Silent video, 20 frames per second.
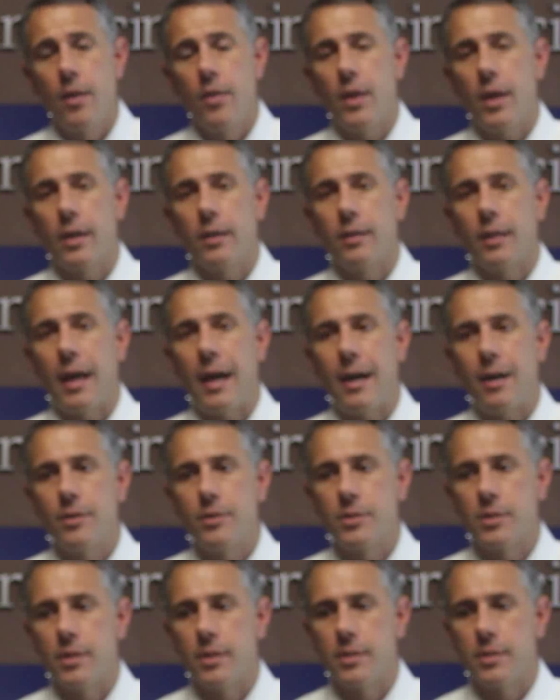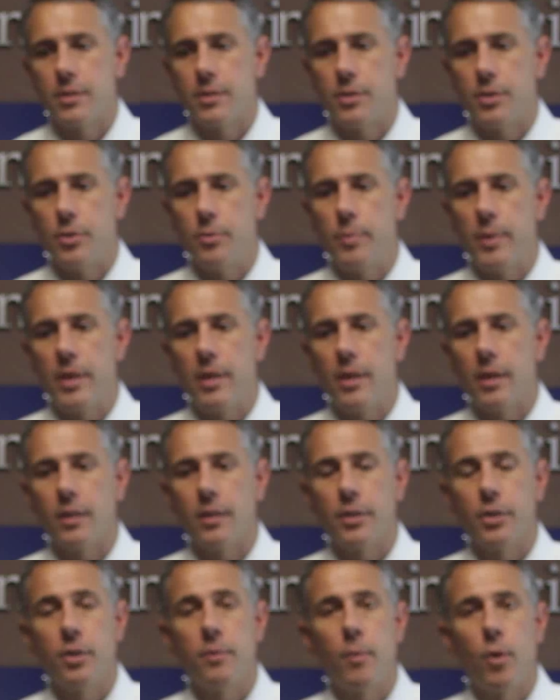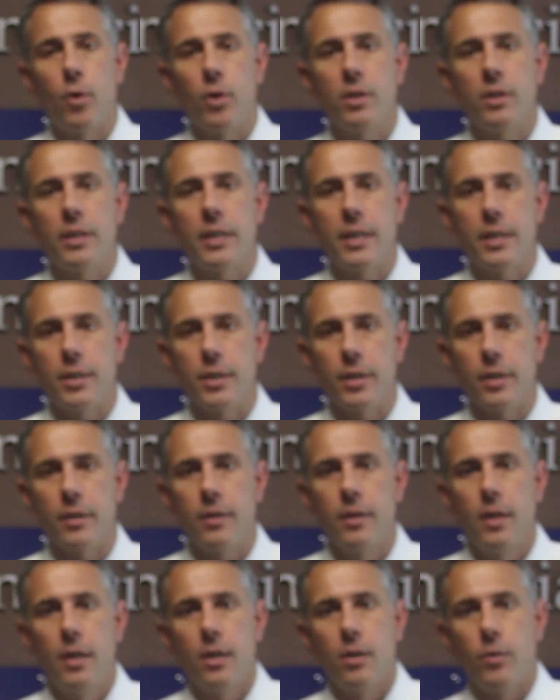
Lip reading: That allows us to be a little more lenient